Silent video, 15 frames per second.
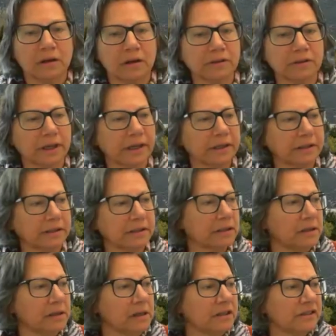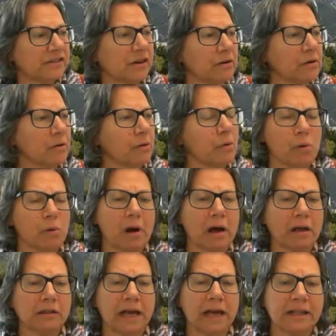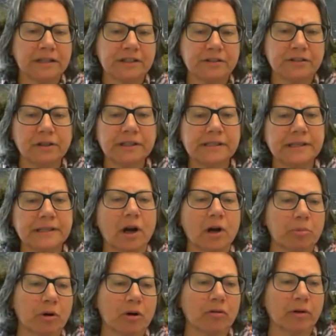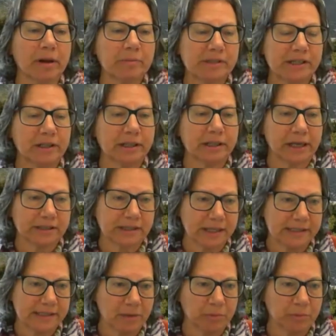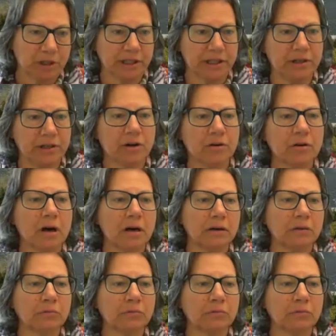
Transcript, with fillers: okay so a lot of the students in our programs here at cal state san bernardino